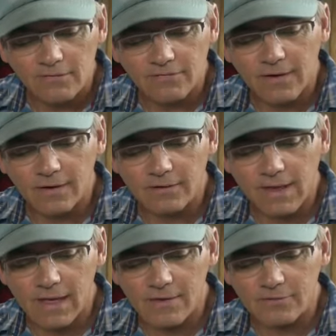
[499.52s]
Fair
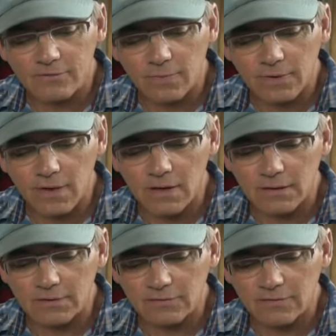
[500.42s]
days went
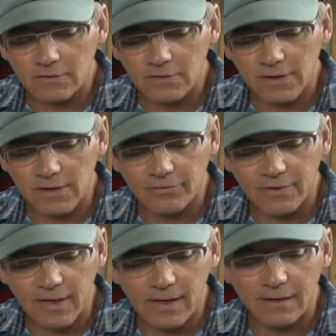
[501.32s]
on till another
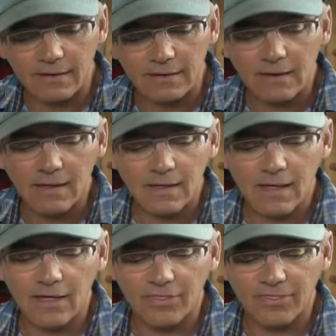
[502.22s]
day,
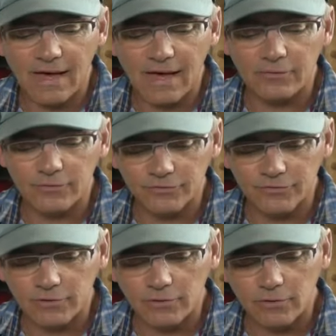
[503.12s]
a
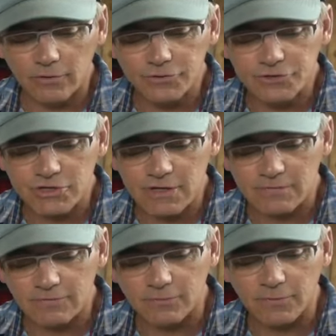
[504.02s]
thousand gold
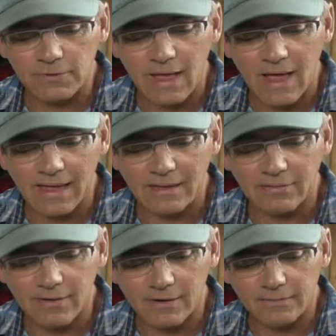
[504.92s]
sheaves were lying
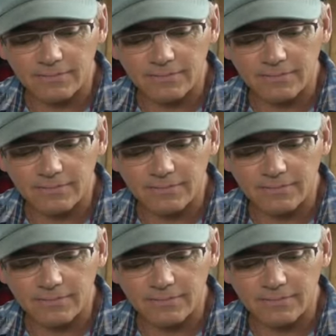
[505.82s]
there,